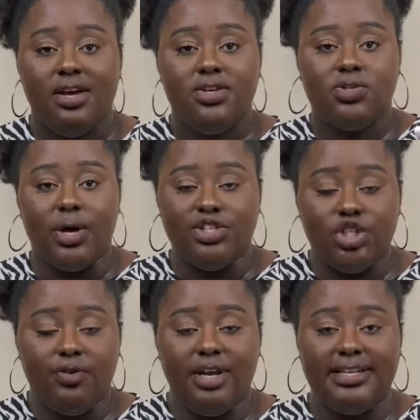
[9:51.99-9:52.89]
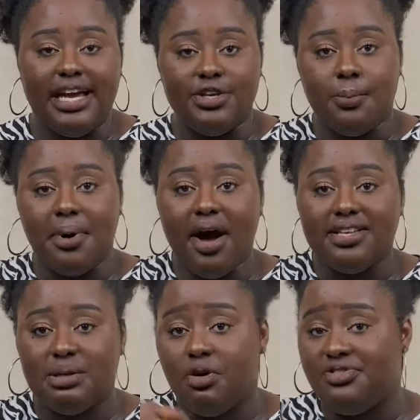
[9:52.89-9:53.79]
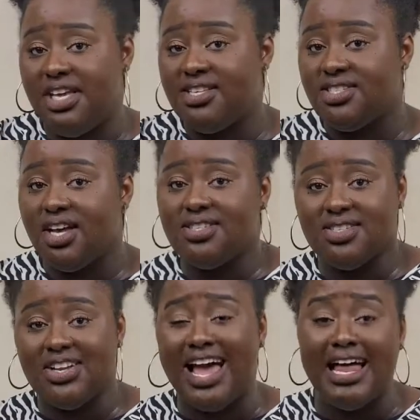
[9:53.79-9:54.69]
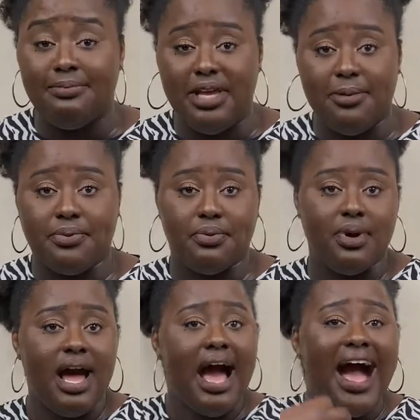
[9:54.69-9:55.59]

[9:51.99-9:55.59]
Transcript: So ensuring that you pass some of these tasks at other people,